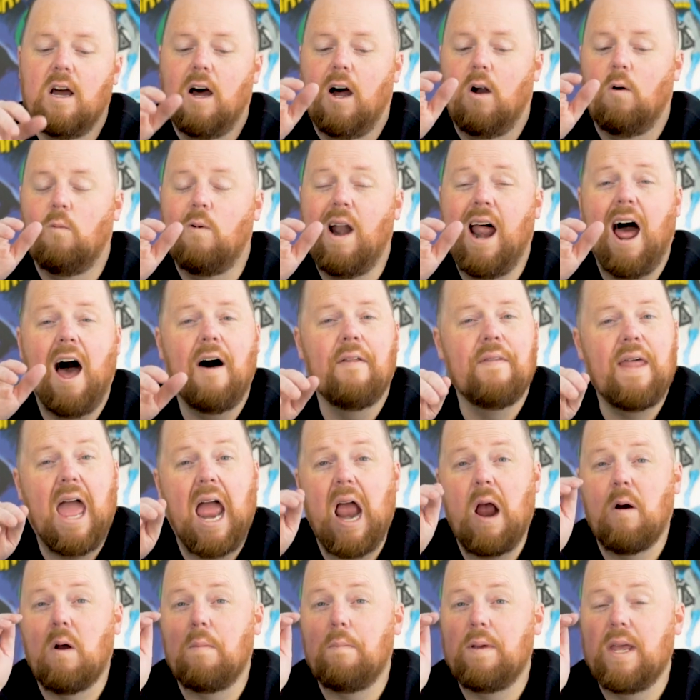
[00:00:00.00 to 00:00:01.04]
Around
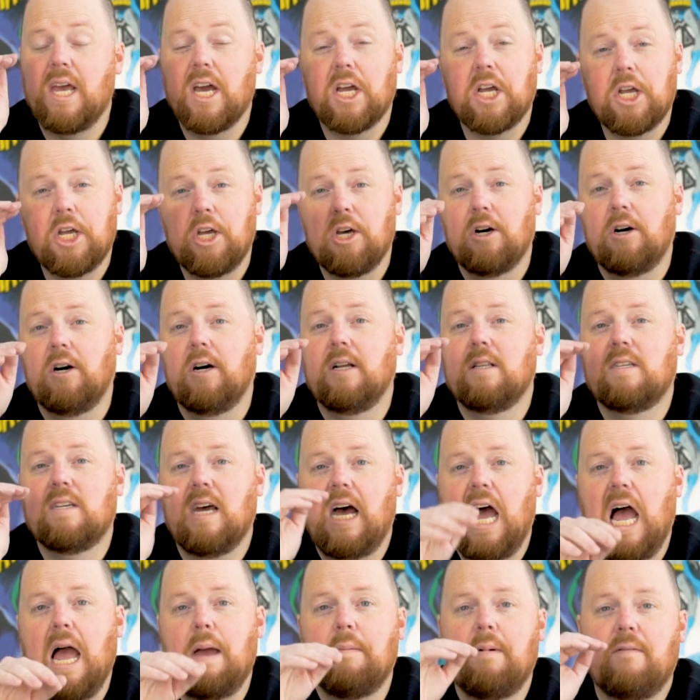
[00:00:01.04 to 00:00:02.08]
there would be a good
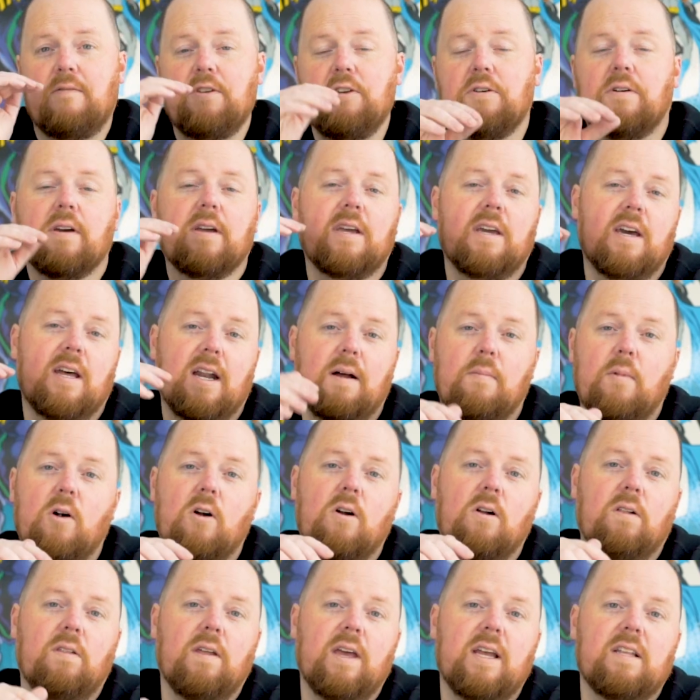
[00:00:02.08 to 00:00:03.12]
time, if you can get them
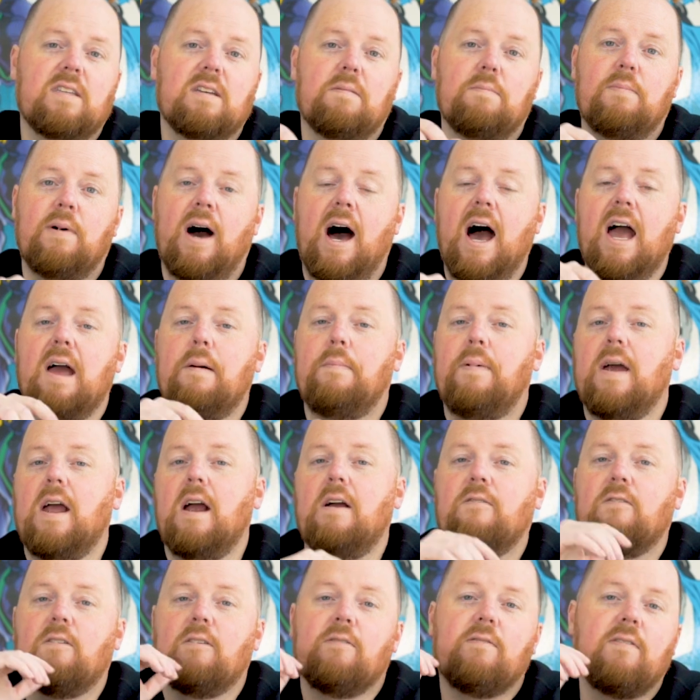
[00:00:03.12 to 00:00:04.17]
early, to buy a
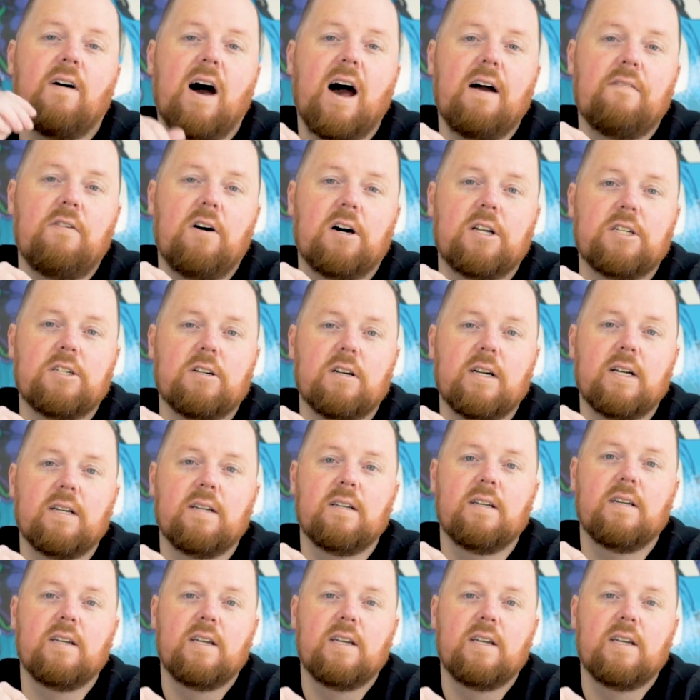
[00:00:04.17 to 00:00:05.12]
pair for $500.